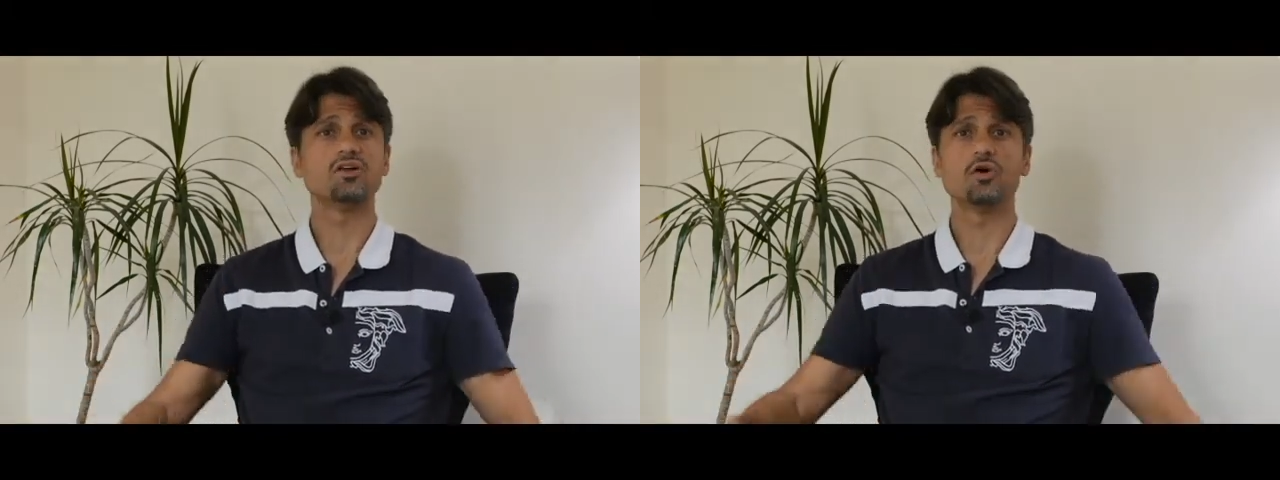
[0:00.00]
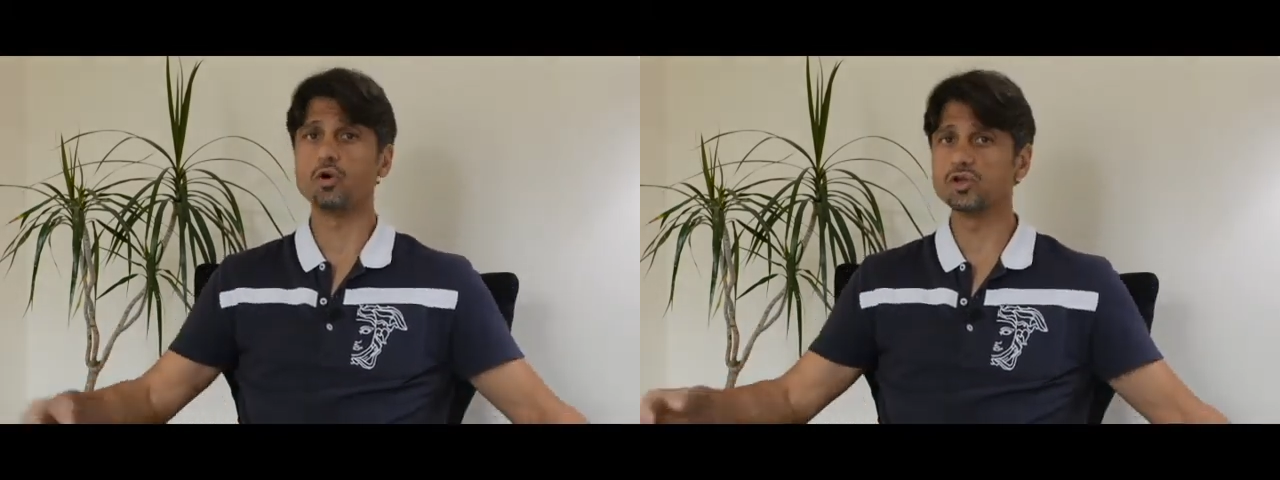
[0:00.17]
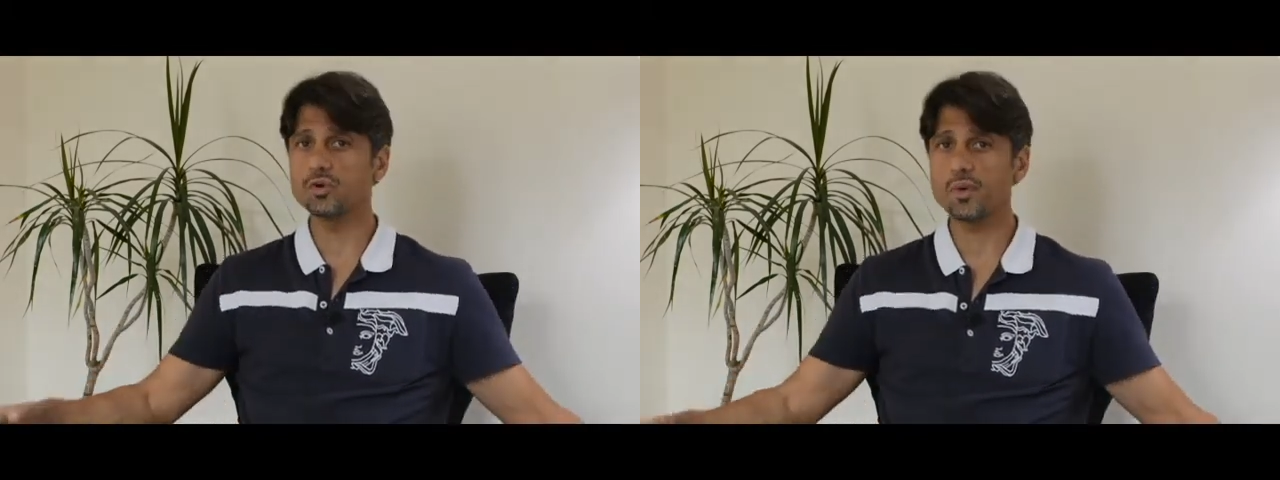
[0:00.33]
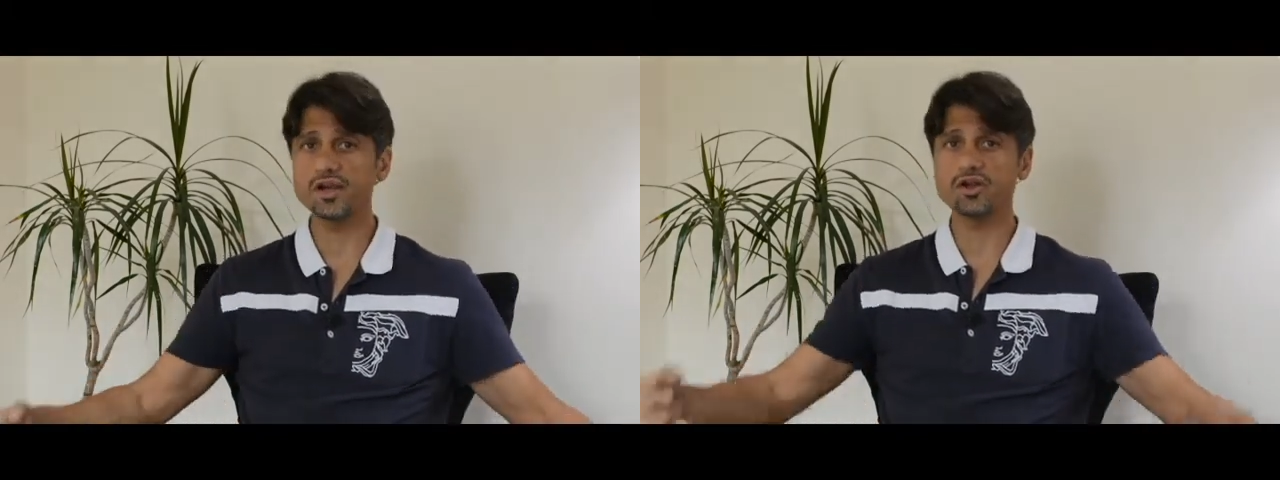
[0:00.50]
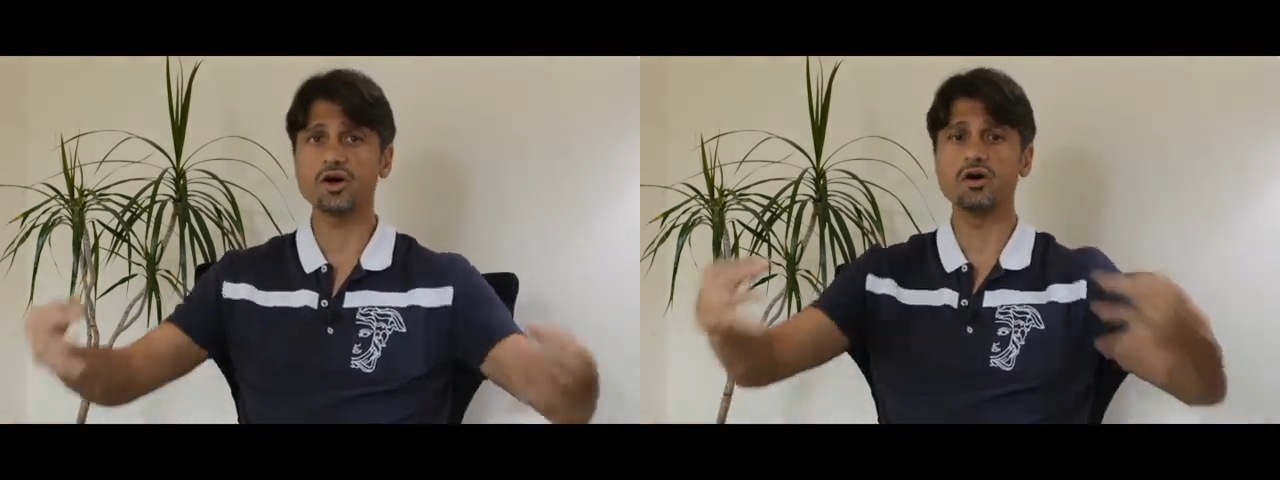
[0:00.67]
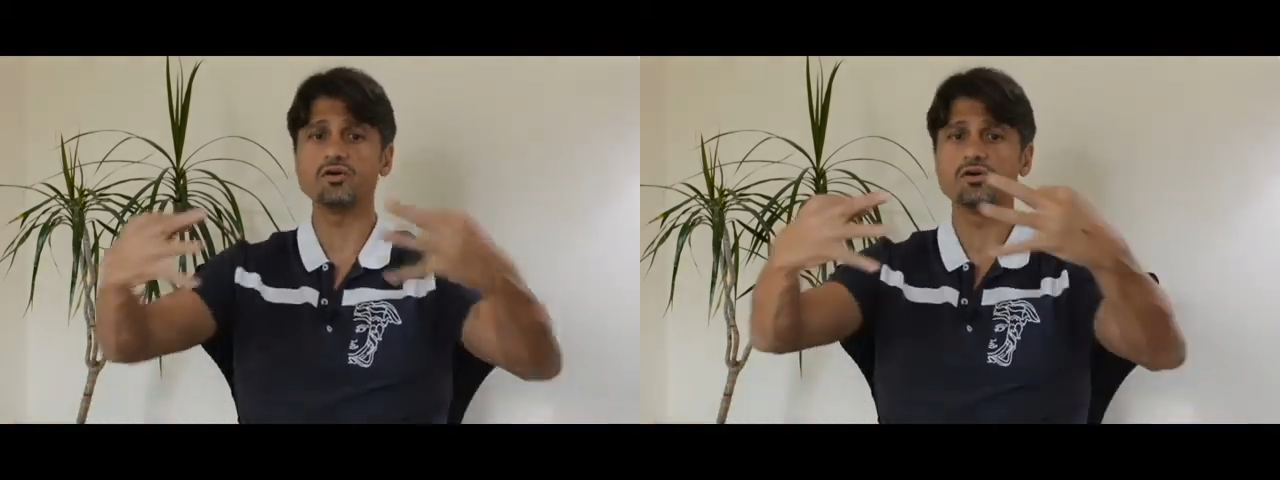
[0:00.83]
Only way to
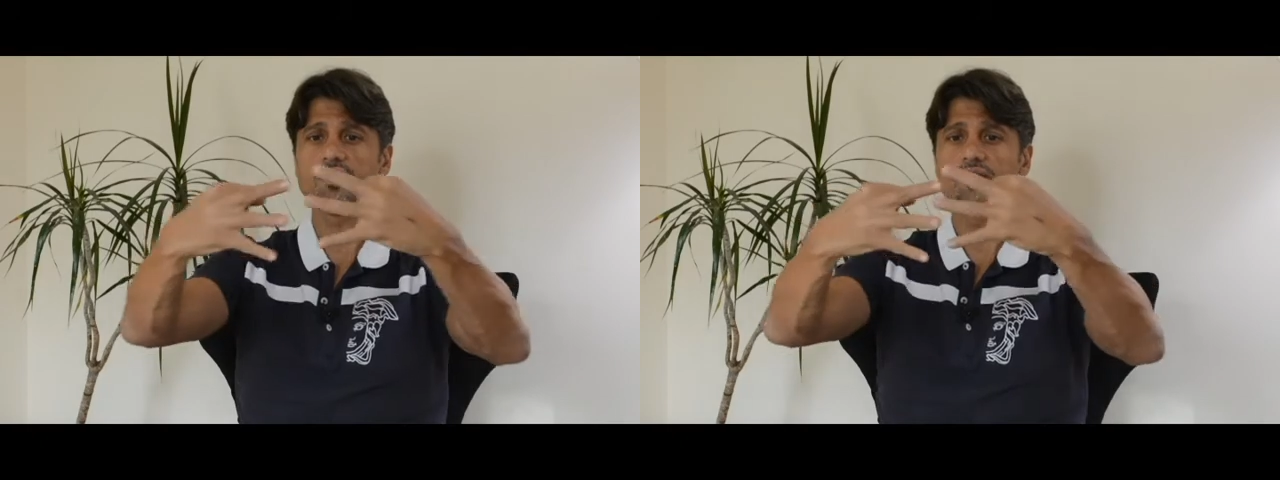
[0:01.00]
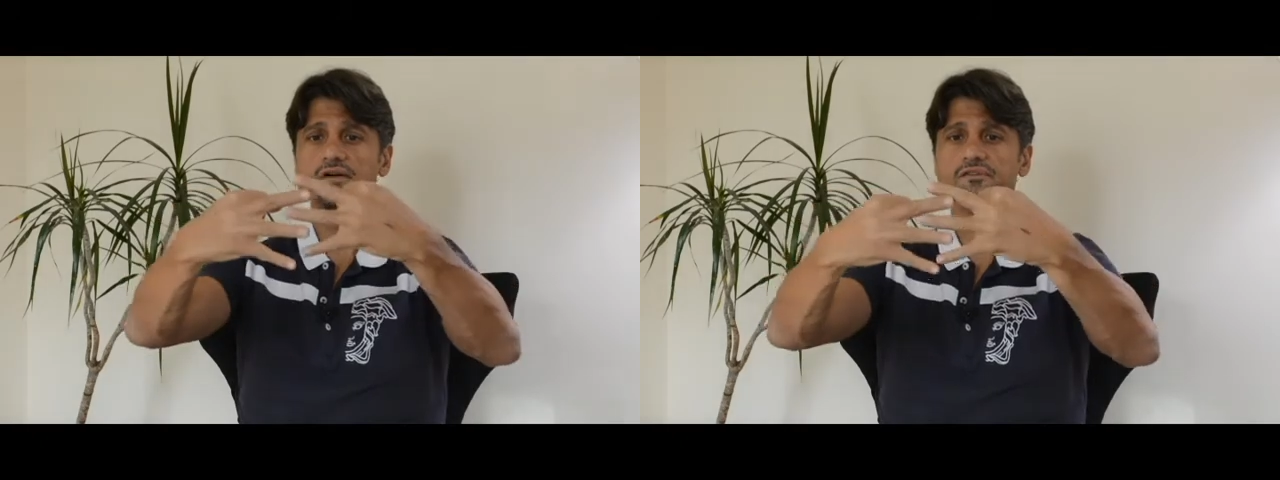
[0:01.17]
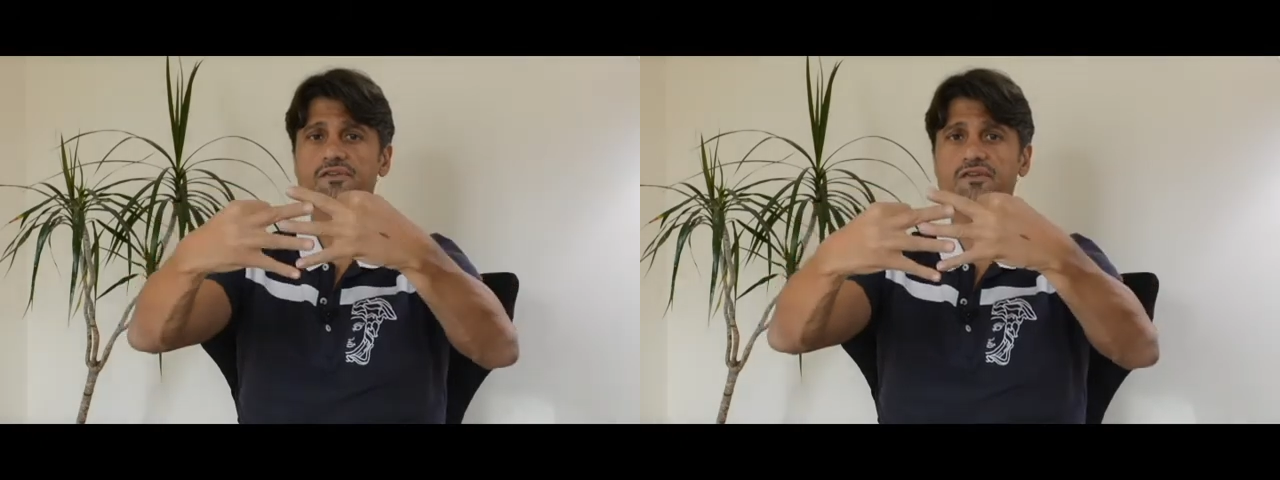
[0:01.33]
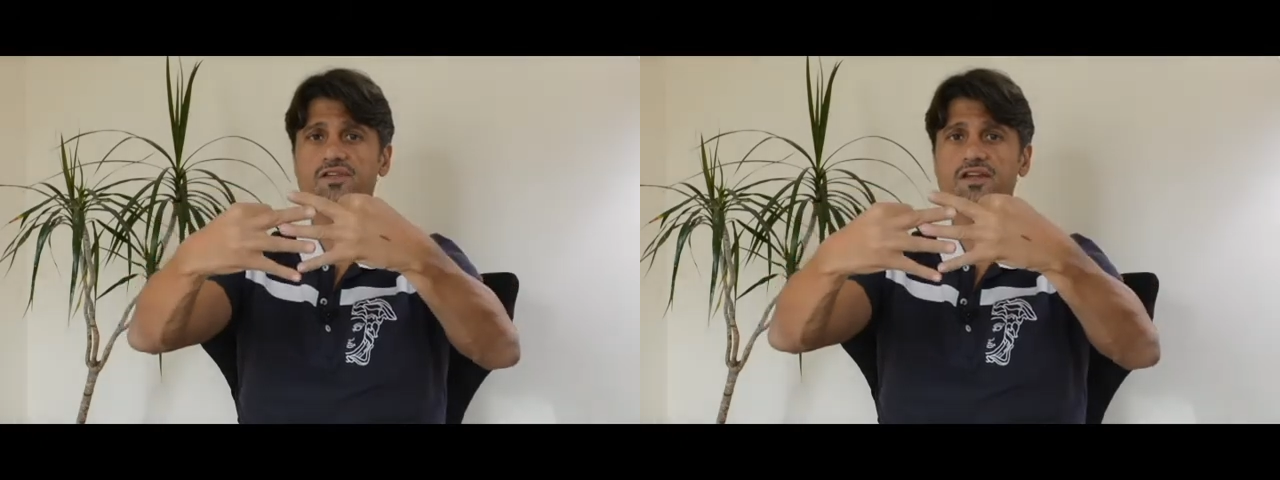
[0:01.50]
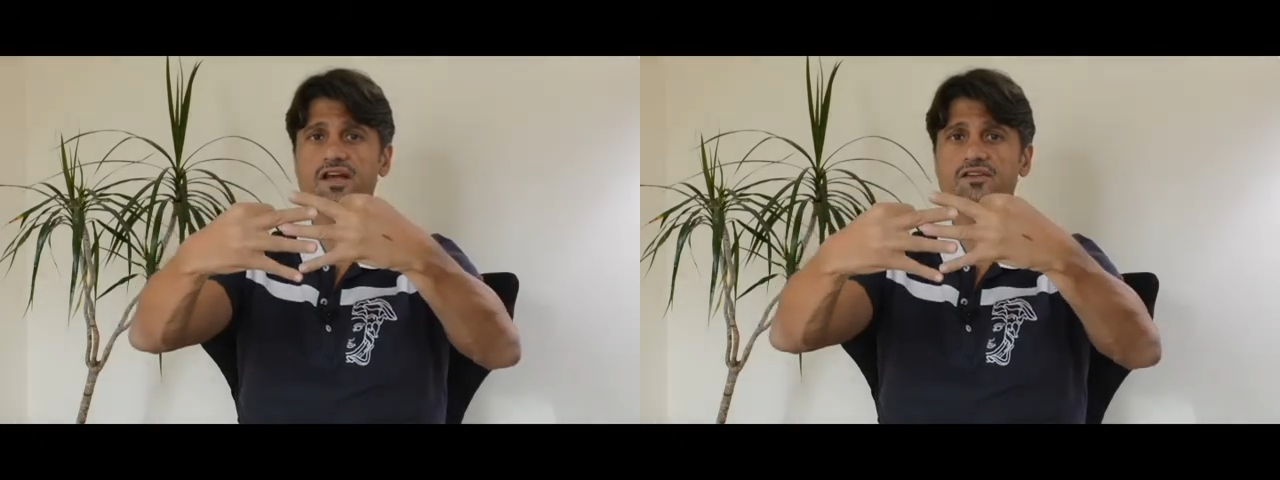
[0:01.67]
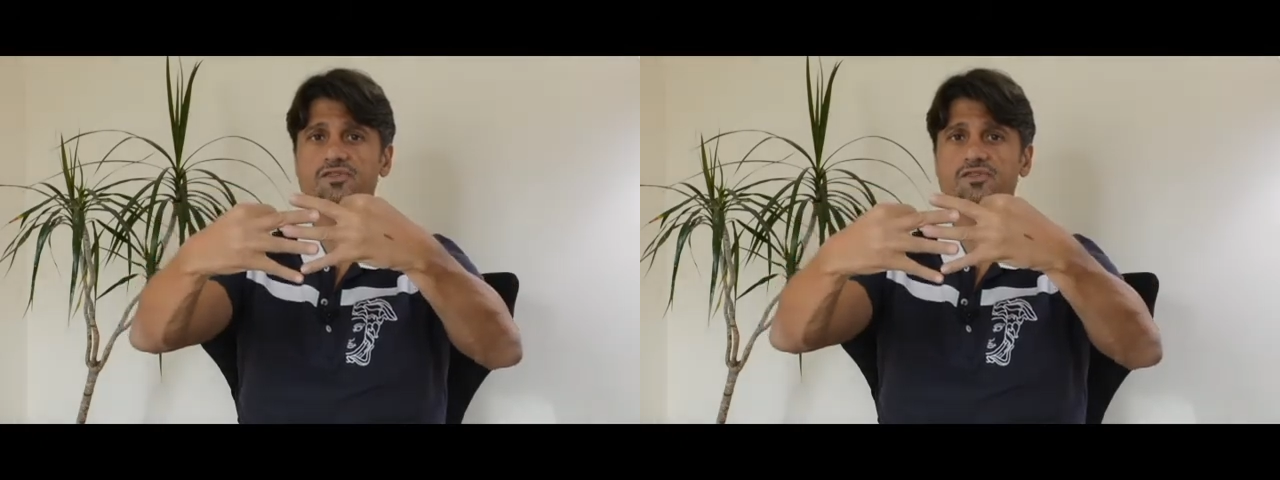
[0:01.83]
know 15 ice,